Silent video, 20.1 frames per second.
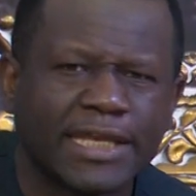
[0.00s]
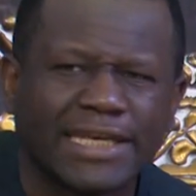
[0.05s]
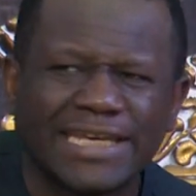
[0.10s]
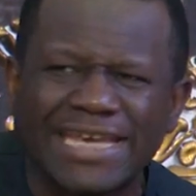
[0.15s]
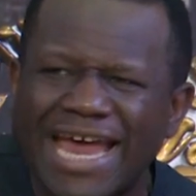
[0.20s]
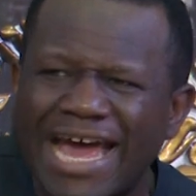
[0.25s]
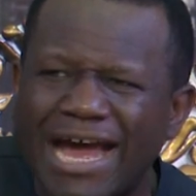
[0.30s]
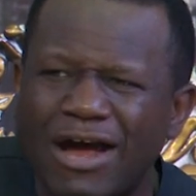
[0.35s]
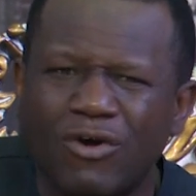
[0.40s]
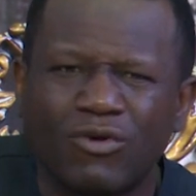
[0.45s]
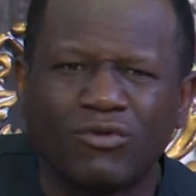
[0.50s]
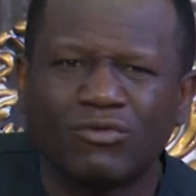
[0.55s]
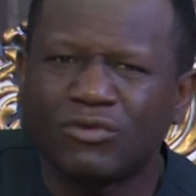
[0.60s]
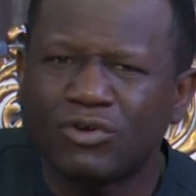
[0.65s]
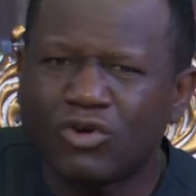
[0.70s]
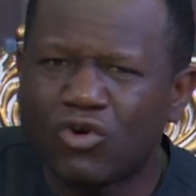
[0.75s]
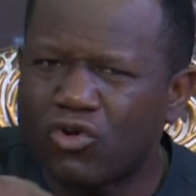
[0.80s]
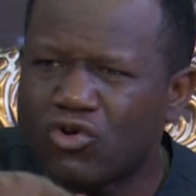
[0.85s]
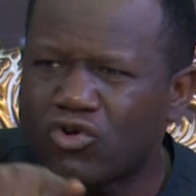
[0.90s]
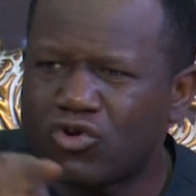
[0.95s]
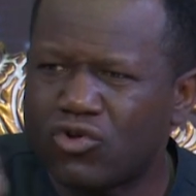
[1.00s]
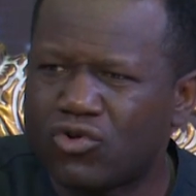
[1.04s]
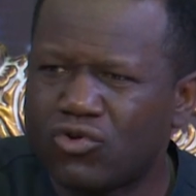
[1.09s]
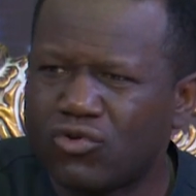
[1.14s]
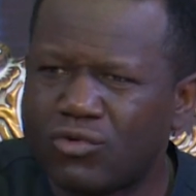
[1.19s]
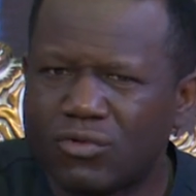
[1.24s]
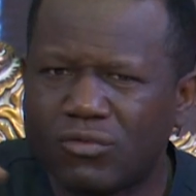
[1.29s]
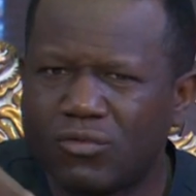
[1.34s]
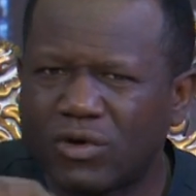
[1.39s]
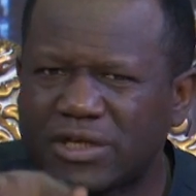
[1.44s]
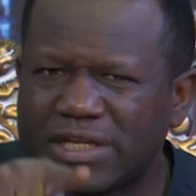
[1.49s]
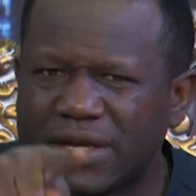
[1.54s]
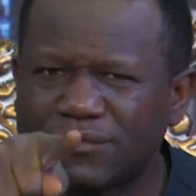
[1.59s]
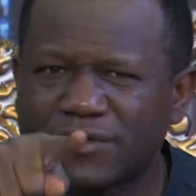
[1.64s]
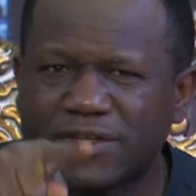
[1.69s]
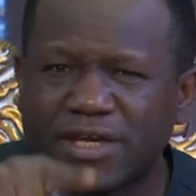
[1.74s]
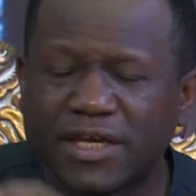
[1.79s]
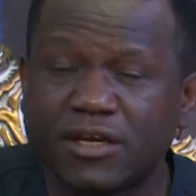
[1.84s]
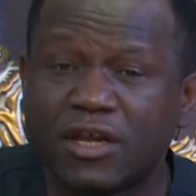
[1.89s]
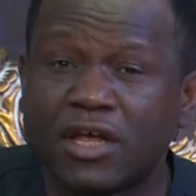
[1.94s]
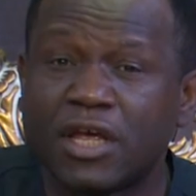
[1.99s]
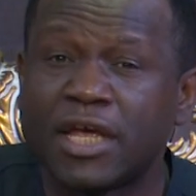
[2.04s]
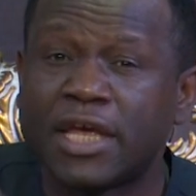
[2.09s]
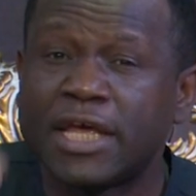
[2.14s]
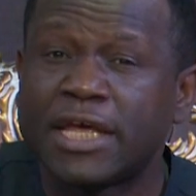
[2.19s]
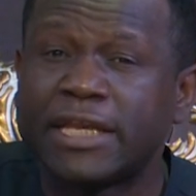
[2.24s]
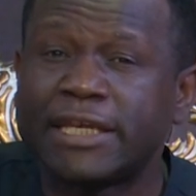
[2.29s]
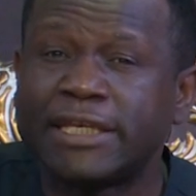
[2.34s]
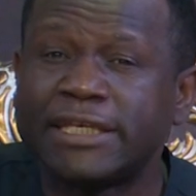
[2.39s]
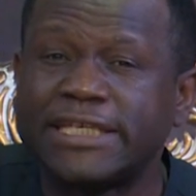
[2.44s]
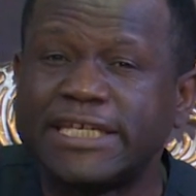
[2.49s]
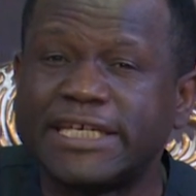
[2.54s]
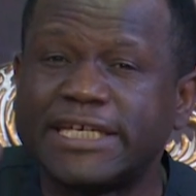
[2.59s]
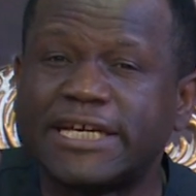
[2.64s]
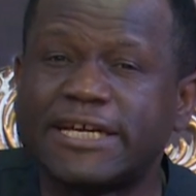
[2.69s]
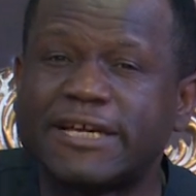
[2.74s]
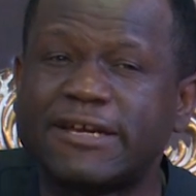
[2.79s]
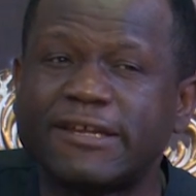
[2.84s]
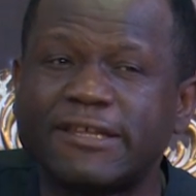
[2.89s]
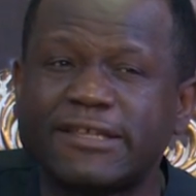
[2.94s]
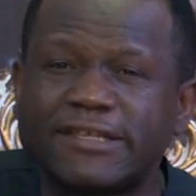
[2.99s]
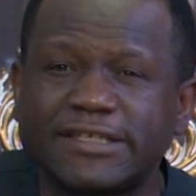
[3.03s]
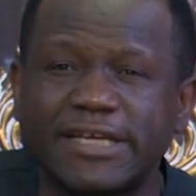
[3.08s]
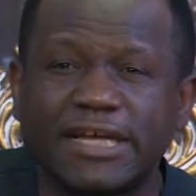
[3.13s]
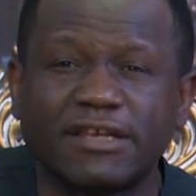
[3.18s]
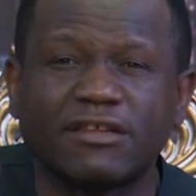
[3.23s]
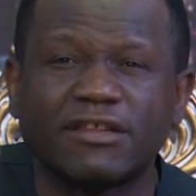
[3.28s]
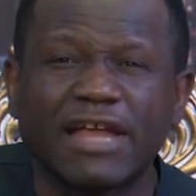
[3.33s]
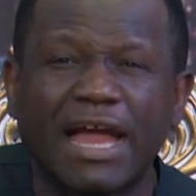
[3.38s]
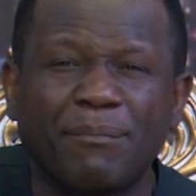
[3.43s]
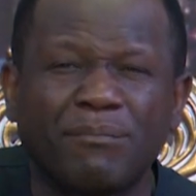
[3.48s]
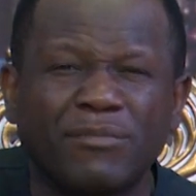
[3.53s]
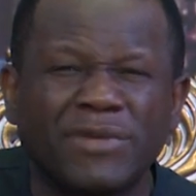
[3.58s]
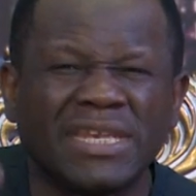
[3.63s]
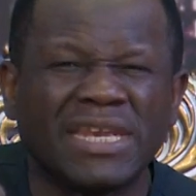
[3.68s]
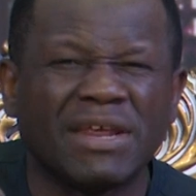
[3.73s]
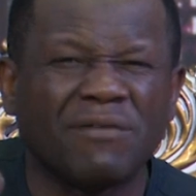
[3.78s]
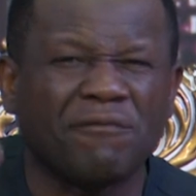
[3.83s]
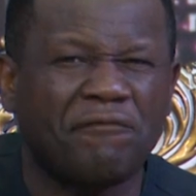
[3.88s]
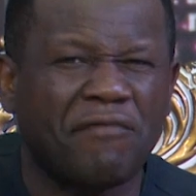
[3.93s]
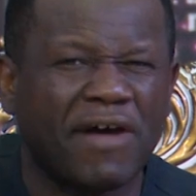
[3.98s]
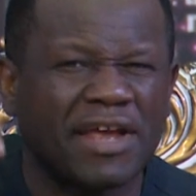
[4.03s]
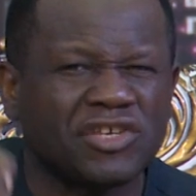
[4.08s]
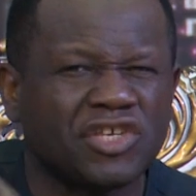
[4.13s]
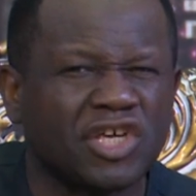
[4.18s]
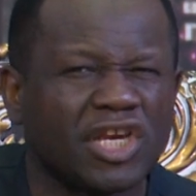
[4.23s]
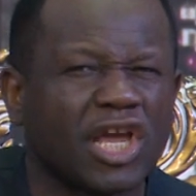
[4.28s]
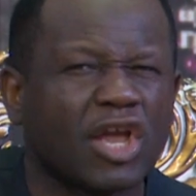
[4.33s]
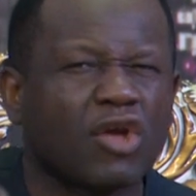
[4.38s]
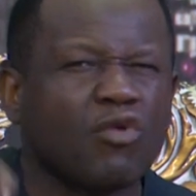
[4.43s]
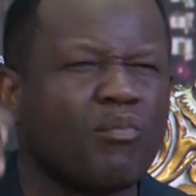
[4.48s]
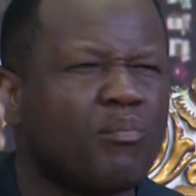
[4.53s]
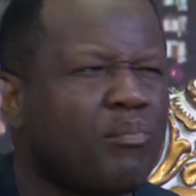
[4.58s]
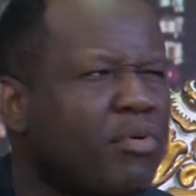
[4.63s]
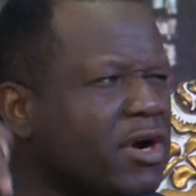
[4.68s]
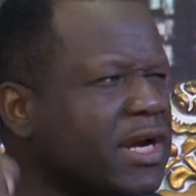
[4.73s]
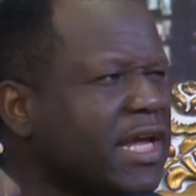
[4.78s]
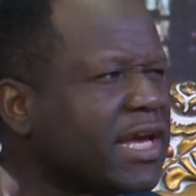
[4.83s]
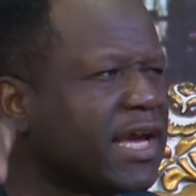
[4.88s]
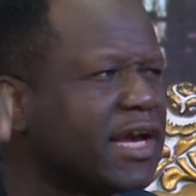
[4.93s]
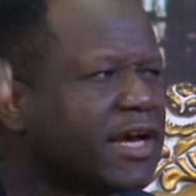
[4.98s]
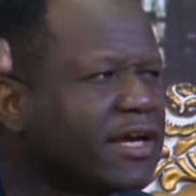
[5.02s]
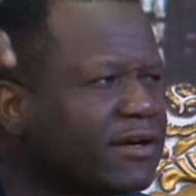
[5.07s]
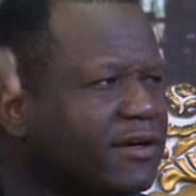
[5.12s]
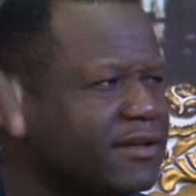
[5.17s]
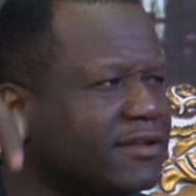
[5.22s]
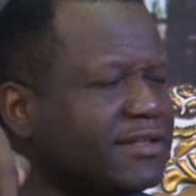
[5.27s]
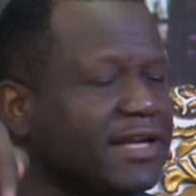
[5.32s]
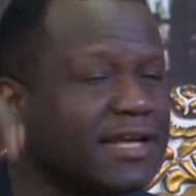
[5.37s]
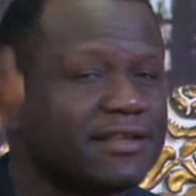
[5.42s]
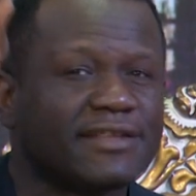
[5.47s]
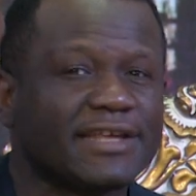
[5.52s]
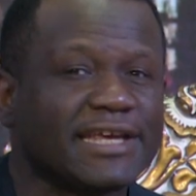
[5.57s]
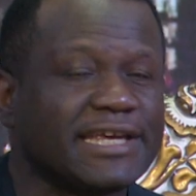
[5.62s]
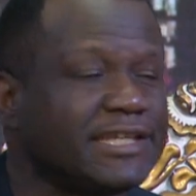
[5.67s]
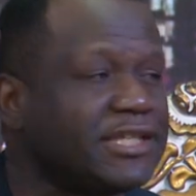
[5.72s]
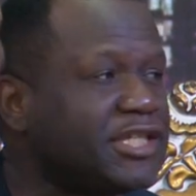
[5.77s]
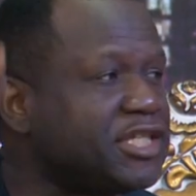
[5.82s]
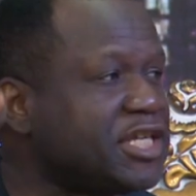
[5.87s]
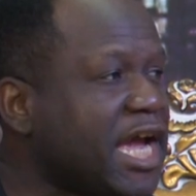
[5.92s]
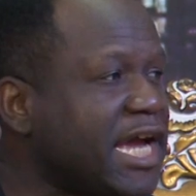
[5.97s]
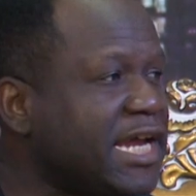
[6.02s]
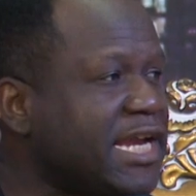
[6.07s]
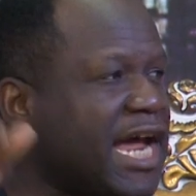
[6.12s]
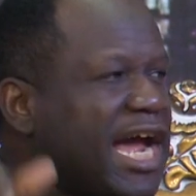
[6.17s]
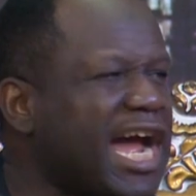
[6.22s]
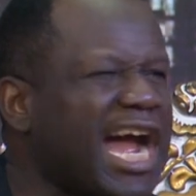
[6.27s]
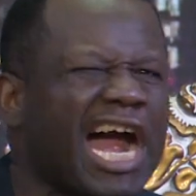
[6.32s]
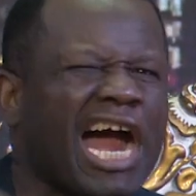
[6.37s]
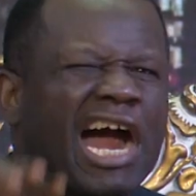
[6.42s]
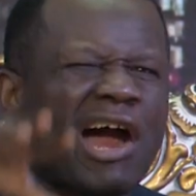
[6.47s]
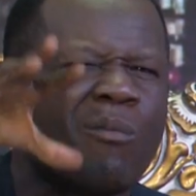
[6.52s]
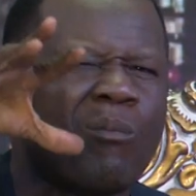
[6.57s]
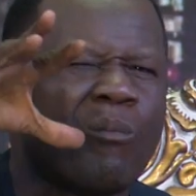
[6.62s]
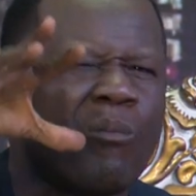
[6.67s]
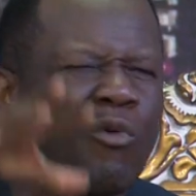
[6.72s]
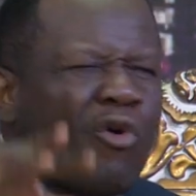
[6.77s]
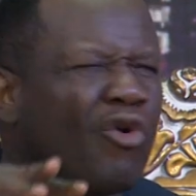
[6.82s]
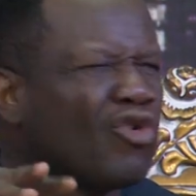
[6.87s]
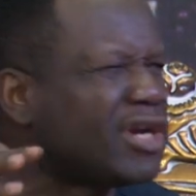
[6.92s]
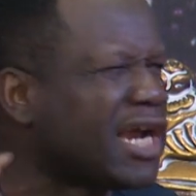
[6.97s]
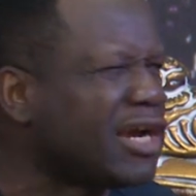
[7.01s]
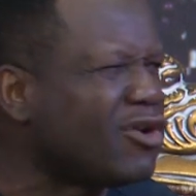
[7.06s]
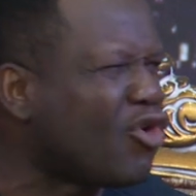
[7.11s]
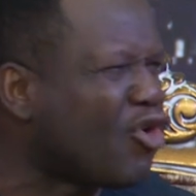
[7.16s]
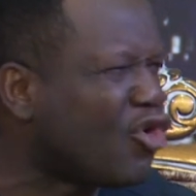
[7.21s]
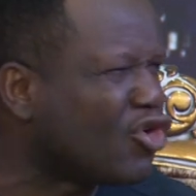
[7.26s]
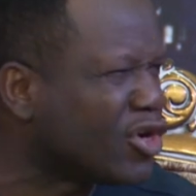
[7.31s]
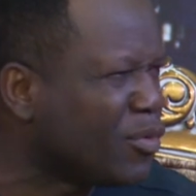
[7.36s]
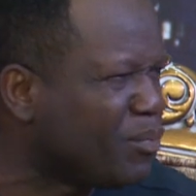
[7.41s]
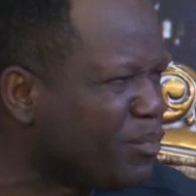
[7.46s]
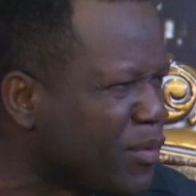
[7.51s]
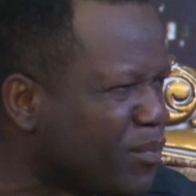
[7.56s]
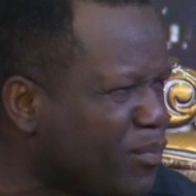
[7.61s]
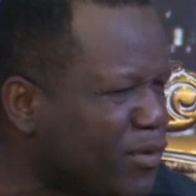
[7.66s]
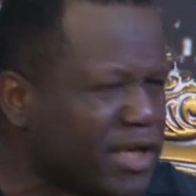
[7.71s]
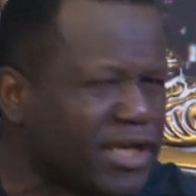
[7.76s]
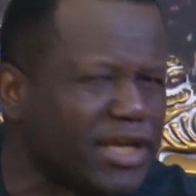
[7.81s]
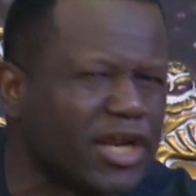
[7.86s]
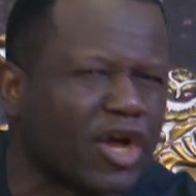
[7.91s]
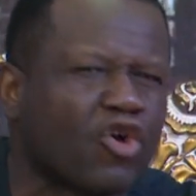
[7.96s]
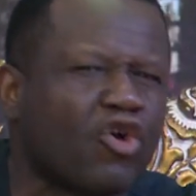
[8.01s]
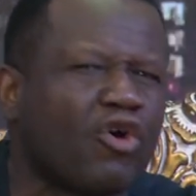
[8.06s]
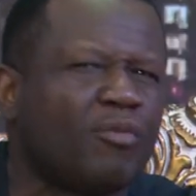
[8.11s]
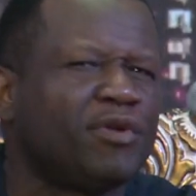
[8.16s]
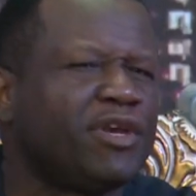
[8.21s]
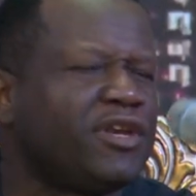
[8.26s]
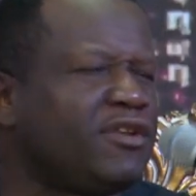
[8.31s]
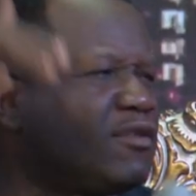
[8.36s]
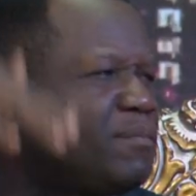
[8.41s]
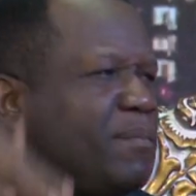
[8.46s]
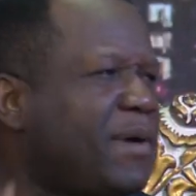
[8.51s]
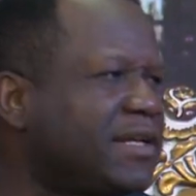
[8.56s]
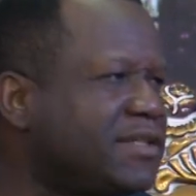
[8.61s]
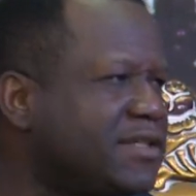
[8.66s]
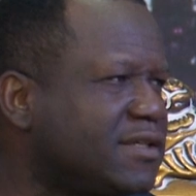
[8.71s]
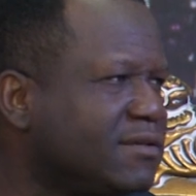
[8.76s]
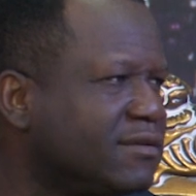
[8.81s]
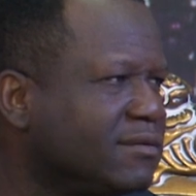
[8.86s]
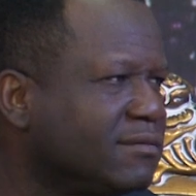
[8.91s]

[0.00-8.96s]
Now, go Google what I'm saying. The Christians, I mean evangelical born-again Christians in China, are more than all the people in the Communist Party.